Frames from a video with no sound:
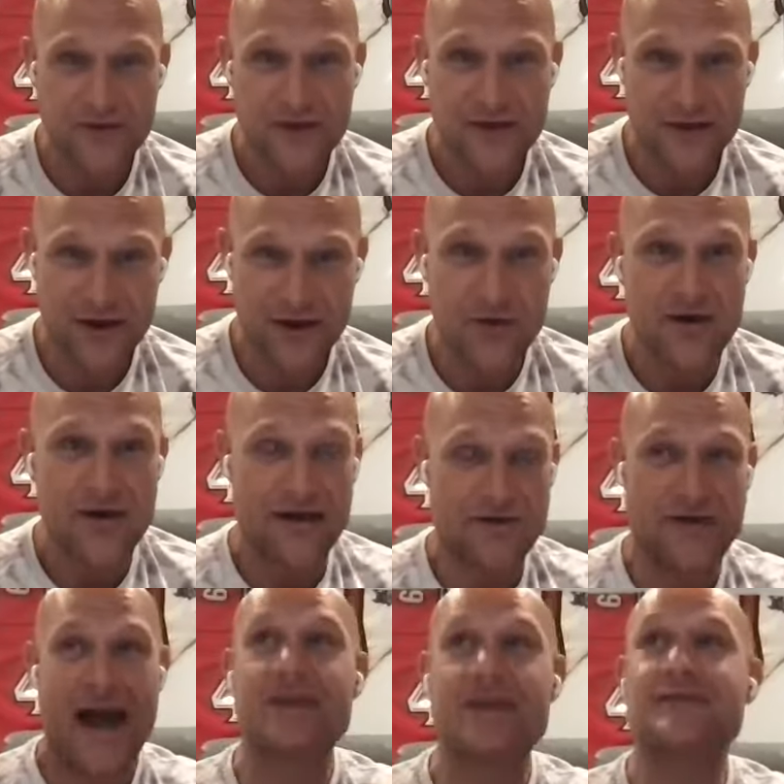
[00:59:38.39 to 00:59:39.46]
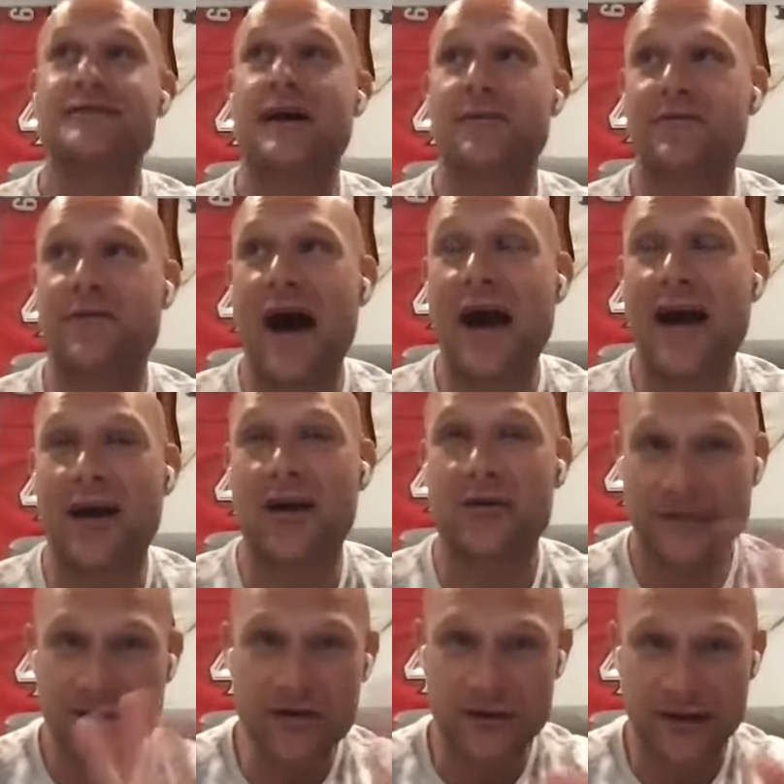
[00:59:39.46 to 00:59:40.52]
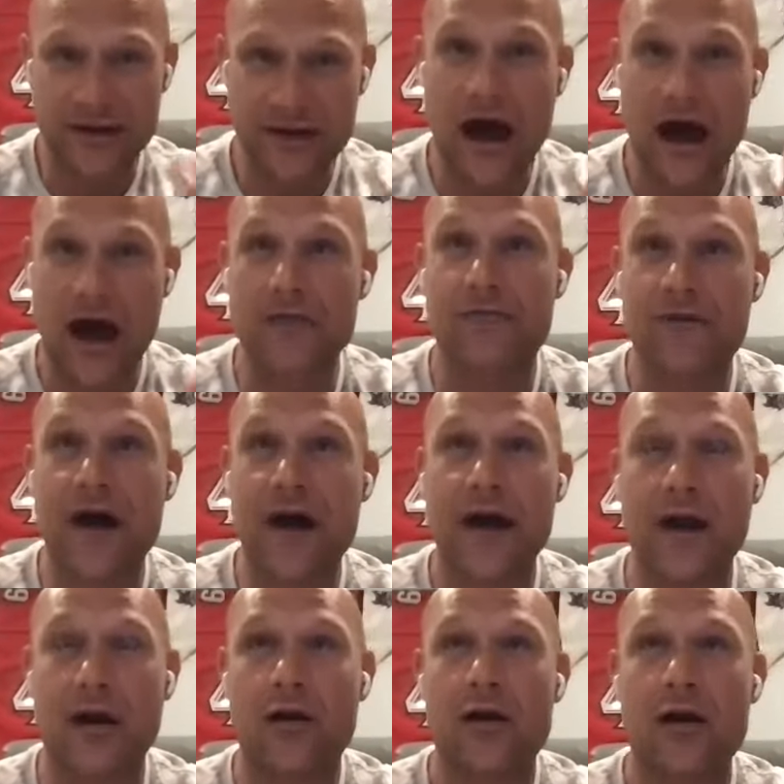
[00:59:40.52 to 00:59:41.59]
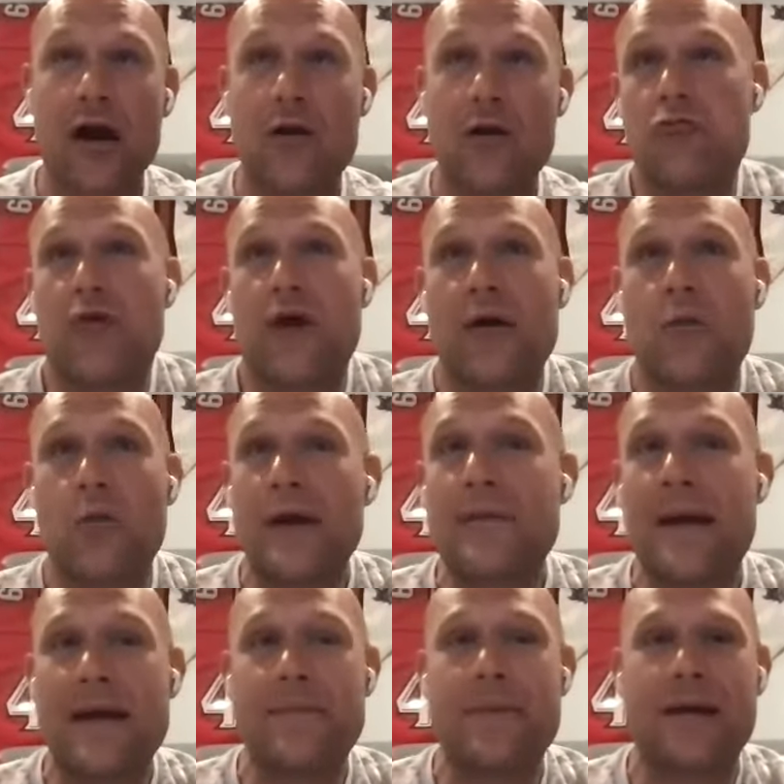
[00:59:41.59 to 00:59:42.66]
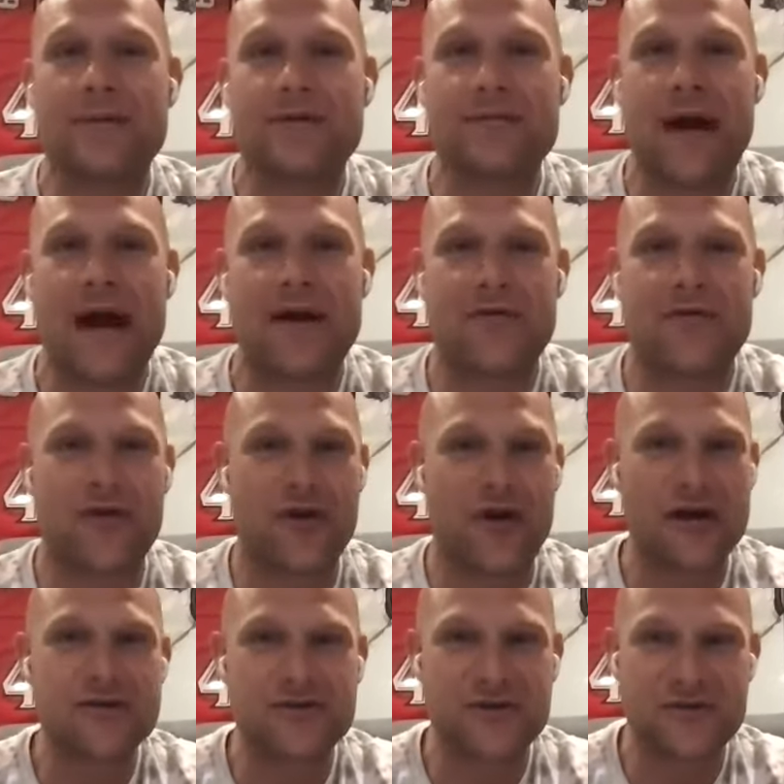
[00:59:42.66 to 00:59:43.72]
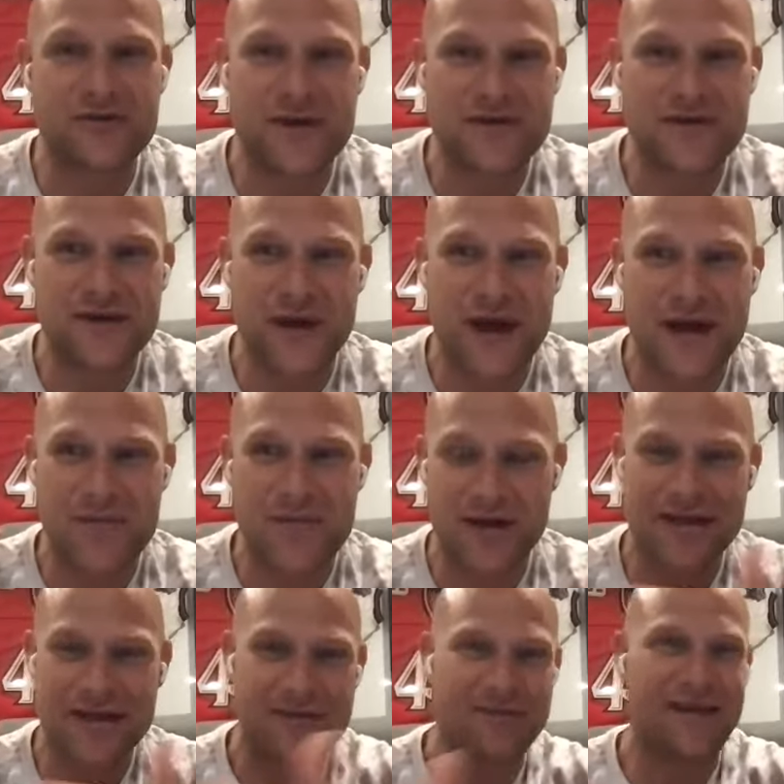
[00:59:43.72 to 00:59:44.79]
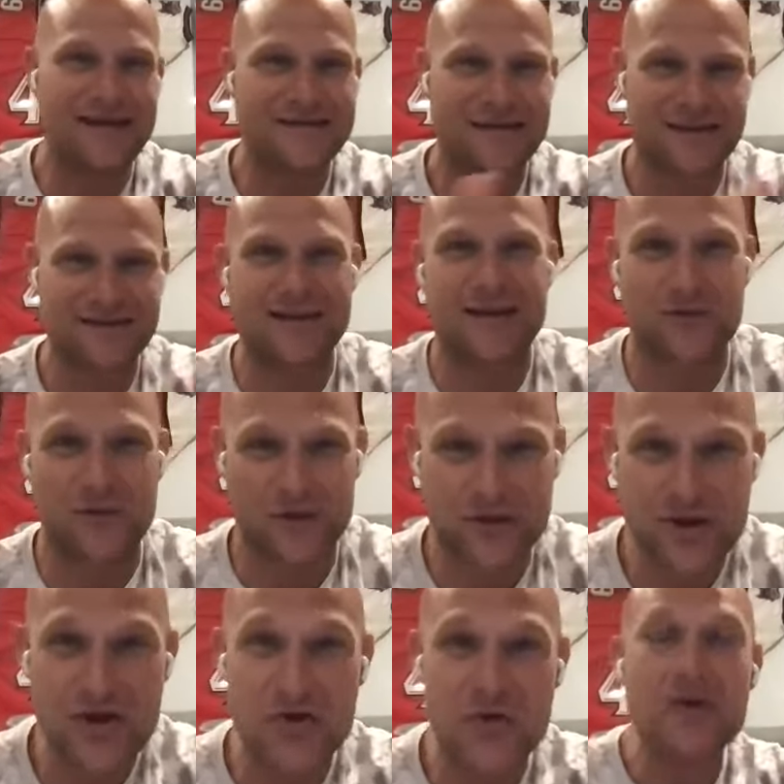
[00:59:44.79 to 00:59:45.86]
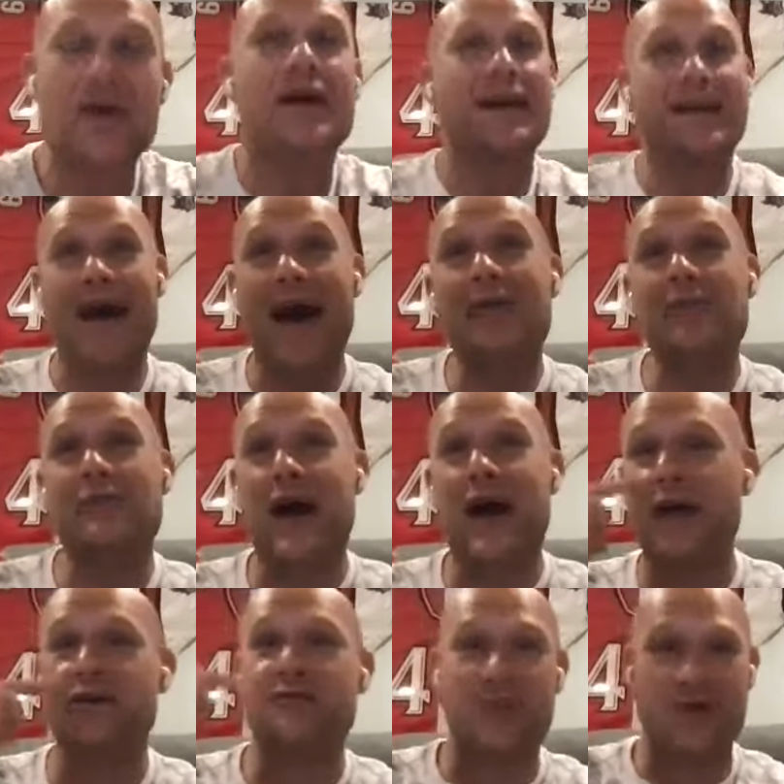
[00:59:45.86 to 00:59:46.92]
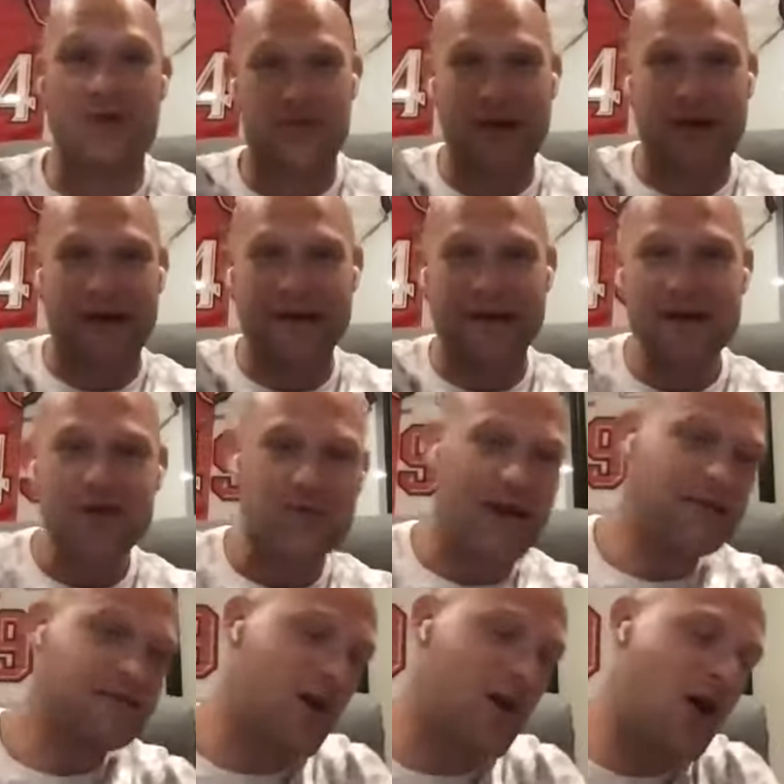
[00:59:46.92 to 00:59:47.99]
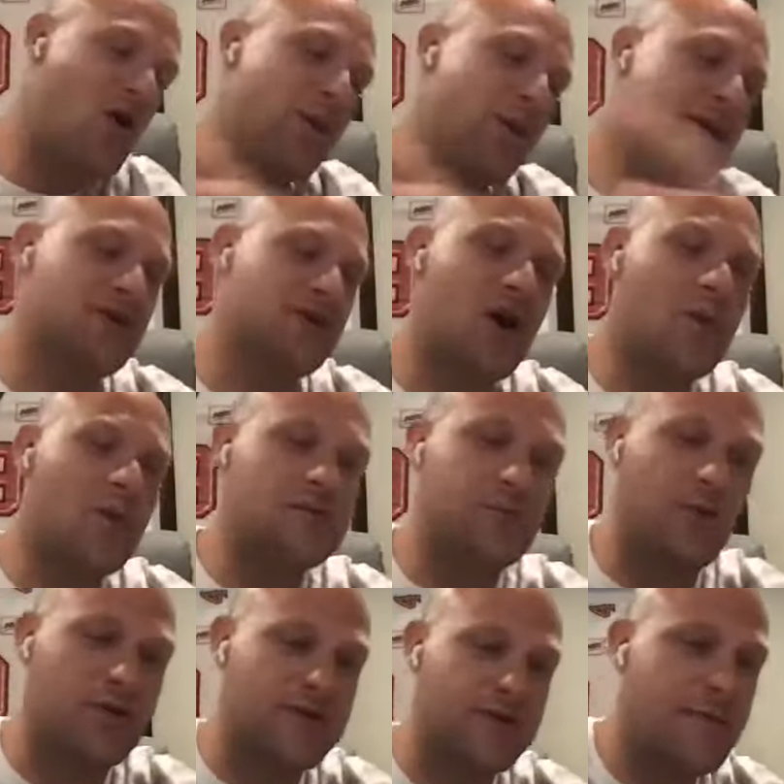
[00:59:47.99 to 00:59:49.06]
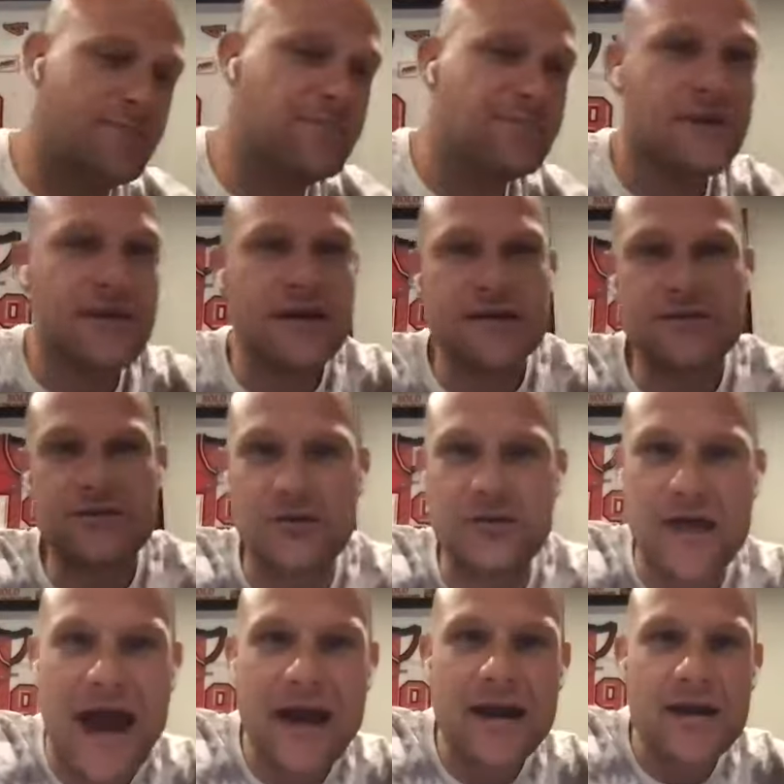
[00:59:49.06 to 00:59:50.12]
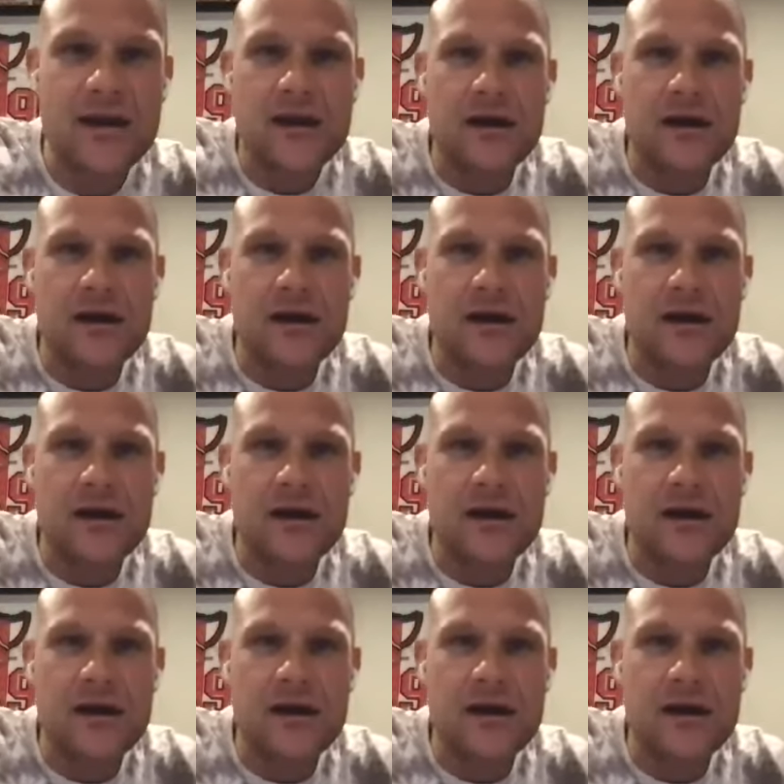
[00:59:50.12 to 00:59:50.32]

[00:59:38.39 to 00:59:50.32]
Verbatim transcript: You know, if the house is on fire, literally on fire, right? We may be able to buy it for 150 grand, but on the MLS, they'll sell it for two. Not on fire, it's worth three right? So always, always put them to that.